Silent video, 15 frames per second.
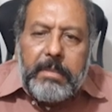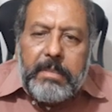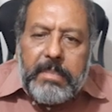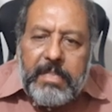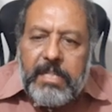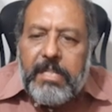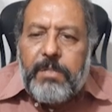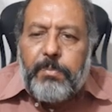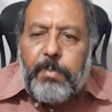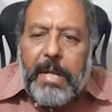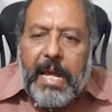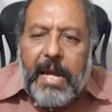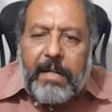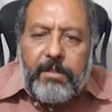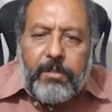These
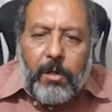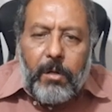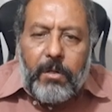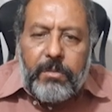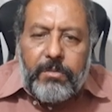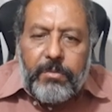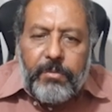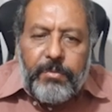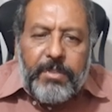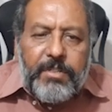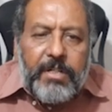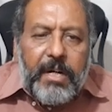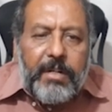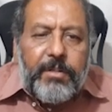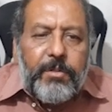black dots, which
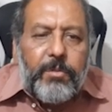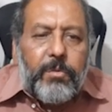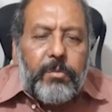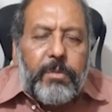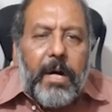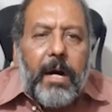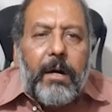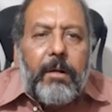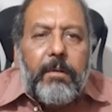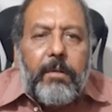are due to the